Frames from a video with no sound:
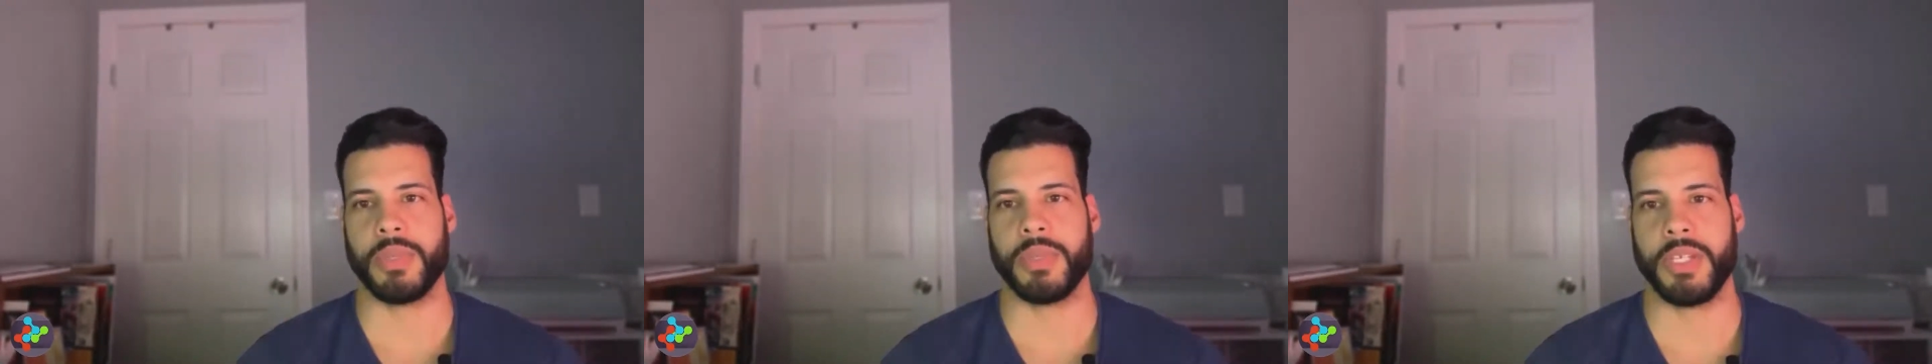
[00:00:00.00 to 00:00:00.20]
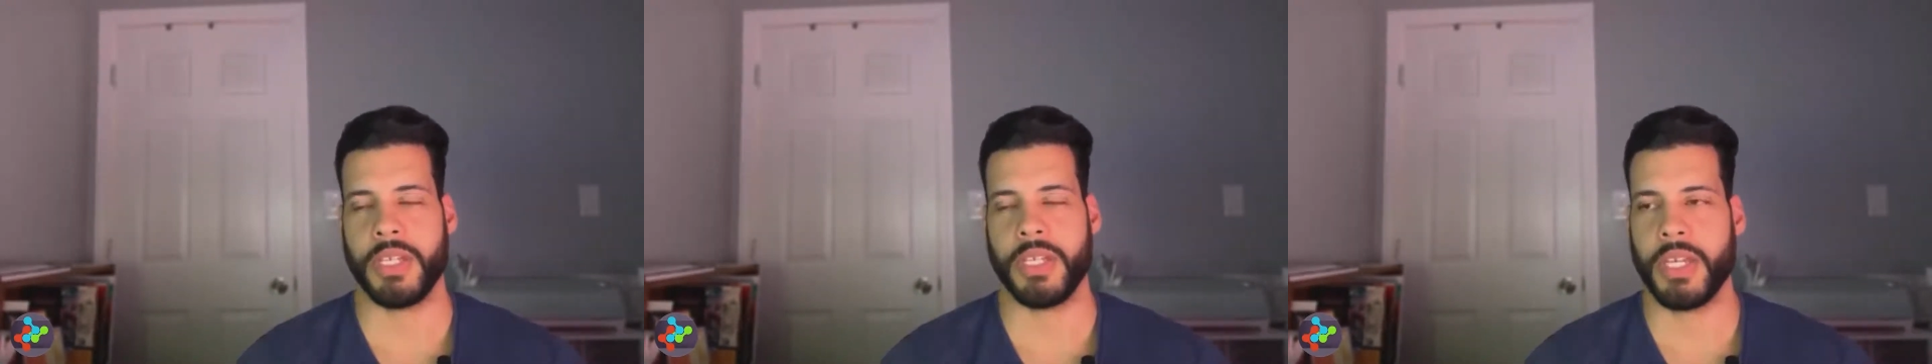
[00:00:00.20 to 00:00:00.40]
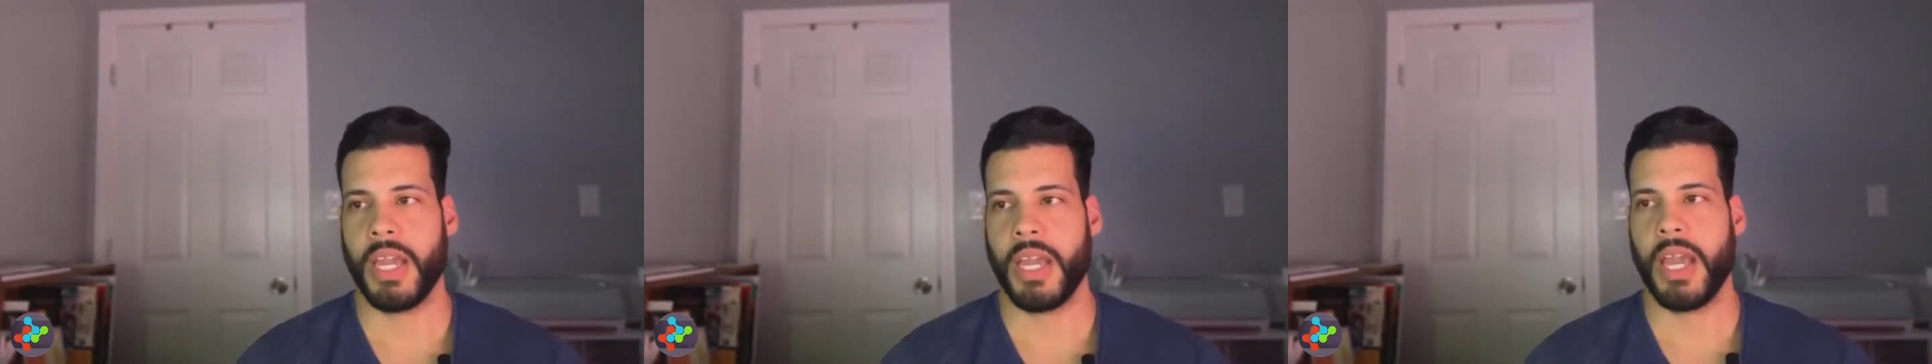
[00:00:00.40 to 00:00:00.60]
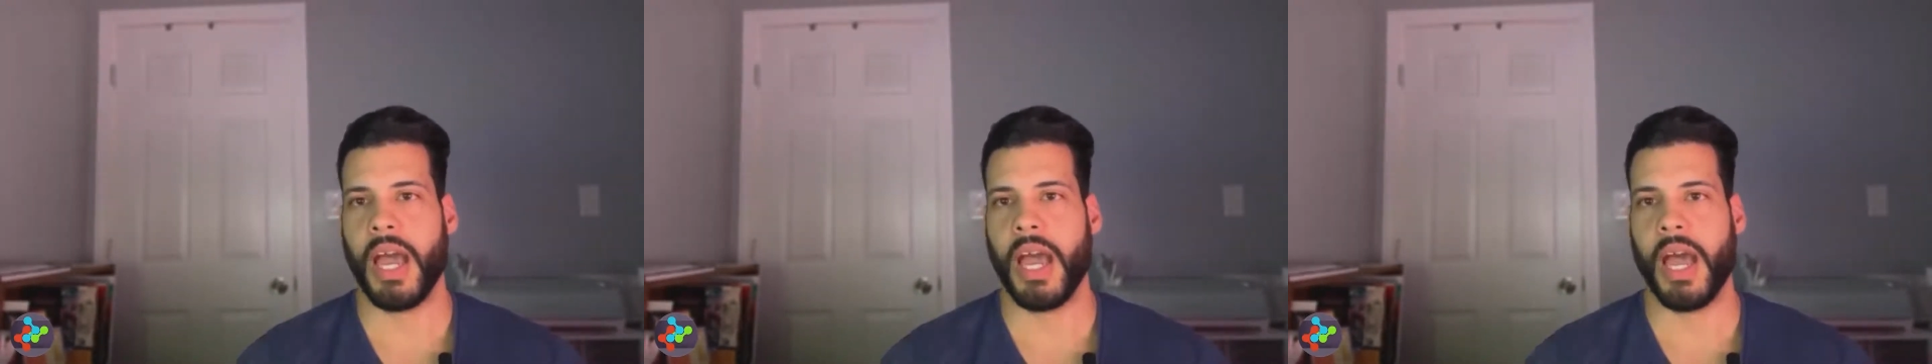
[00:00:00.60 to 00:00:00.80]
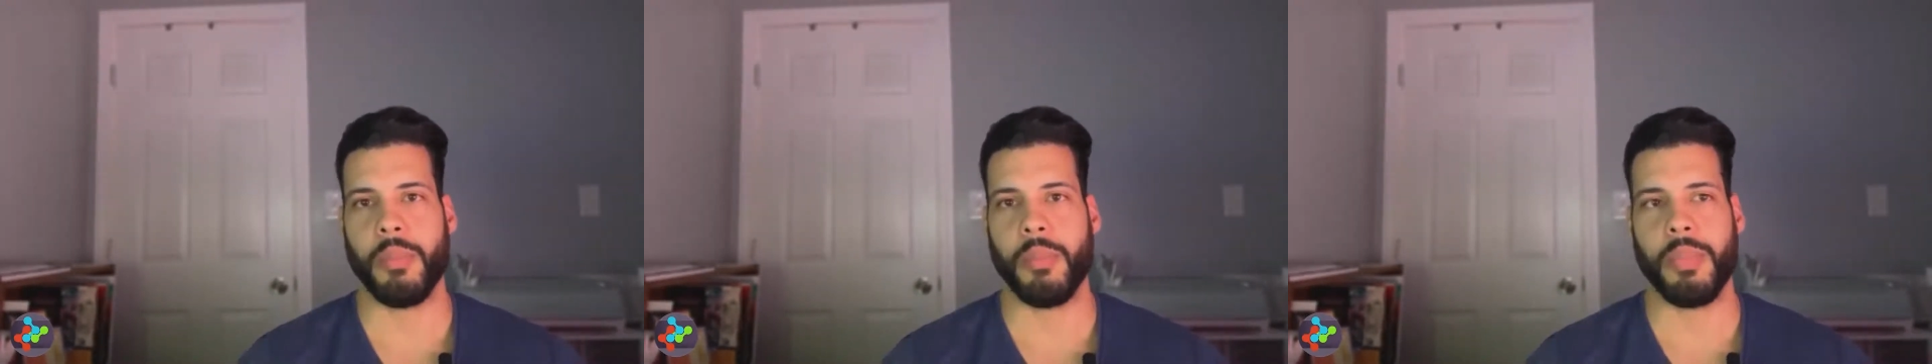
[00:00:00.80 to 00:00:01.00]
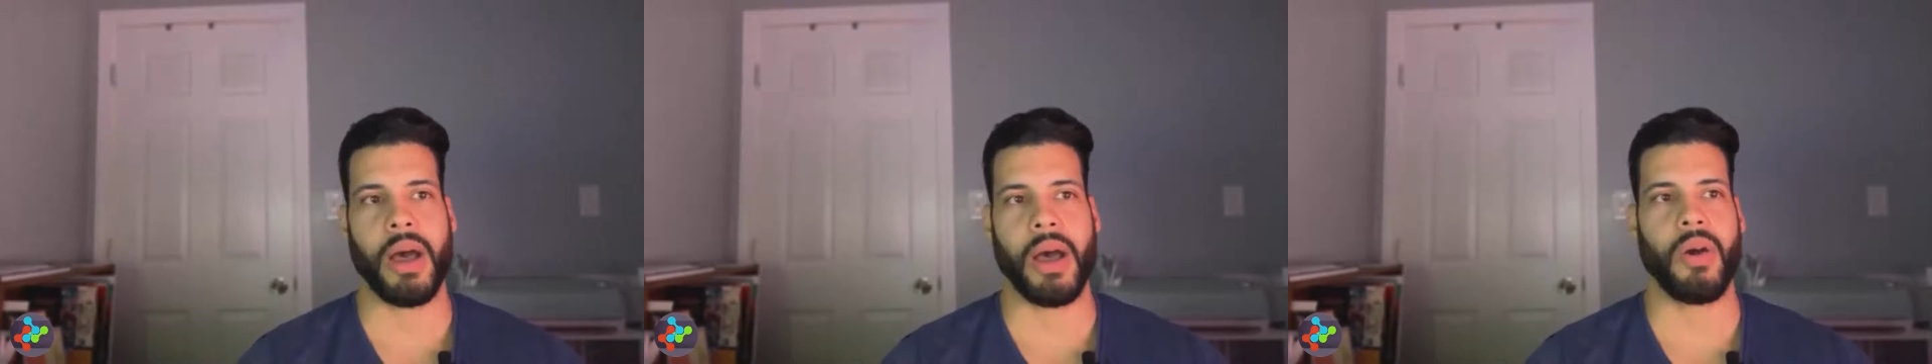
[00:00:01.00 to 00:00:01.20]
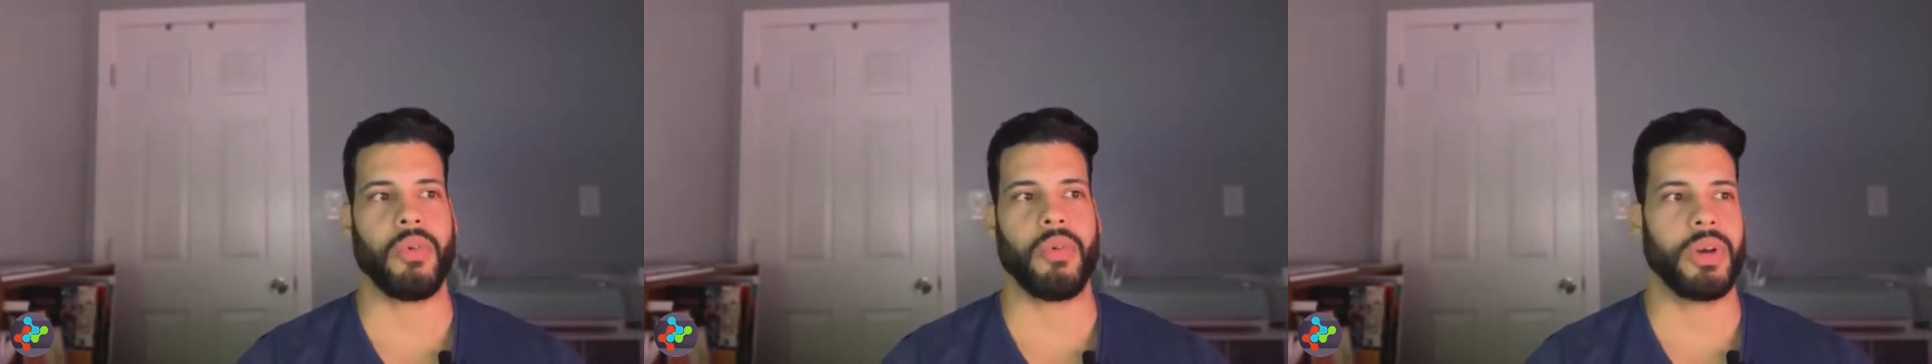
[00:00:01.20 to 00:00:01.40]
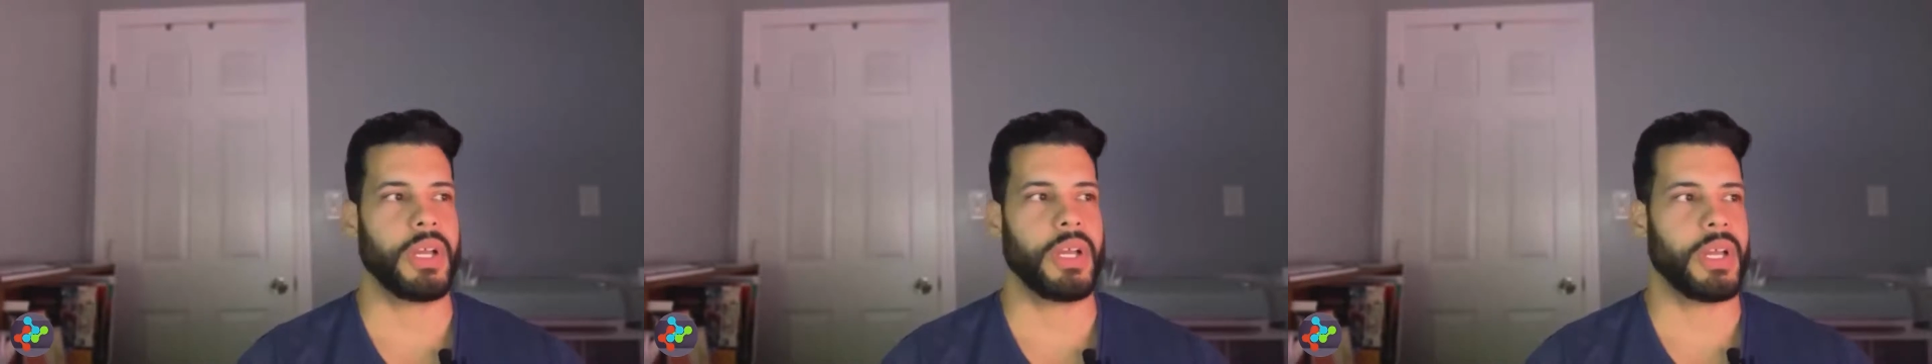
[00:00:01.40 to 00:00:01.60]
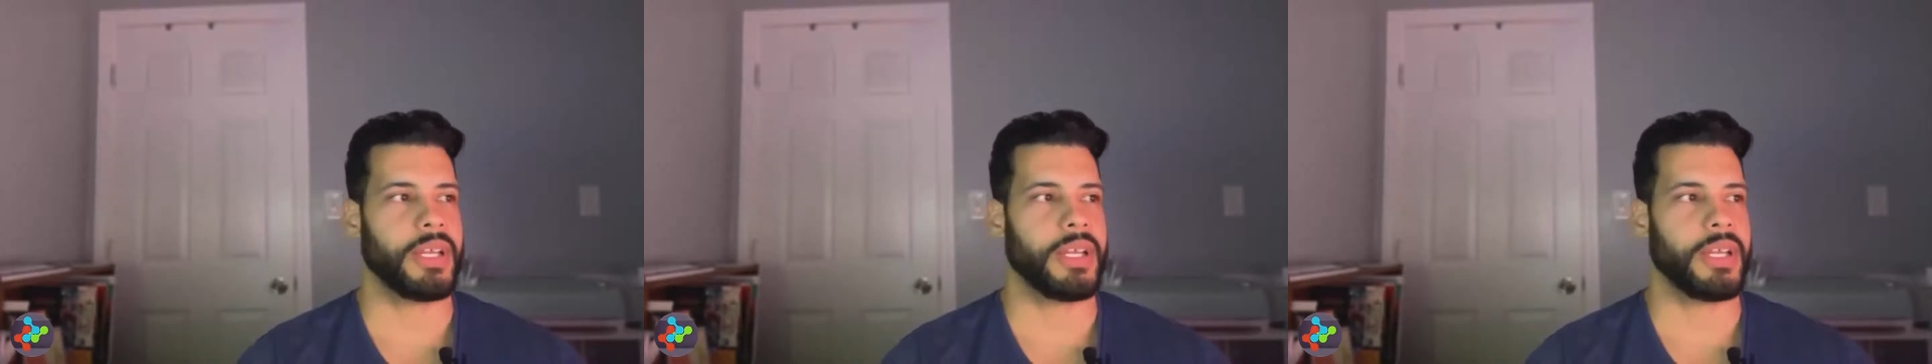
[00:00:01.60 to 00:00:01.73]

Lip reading: me about